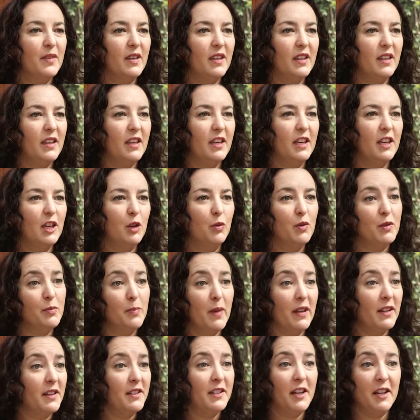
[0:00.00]
He was
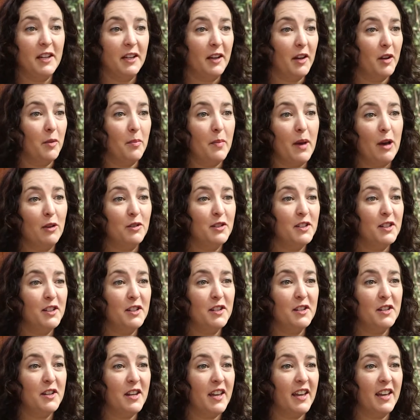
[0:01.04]
meditating on a
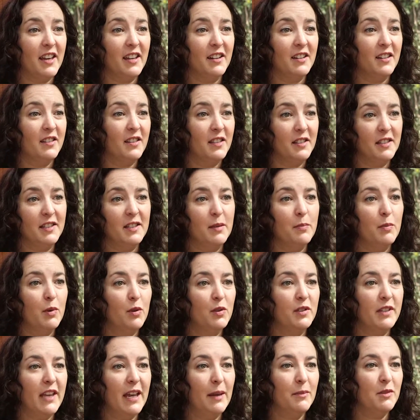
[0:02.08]
mountain and the
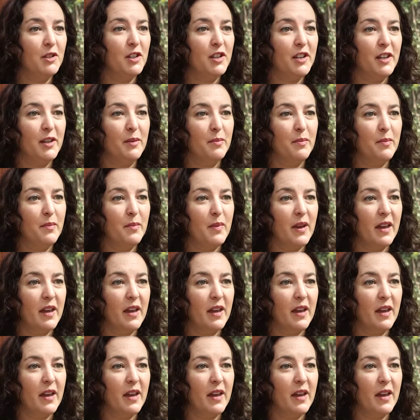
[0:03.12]
symbols came to him,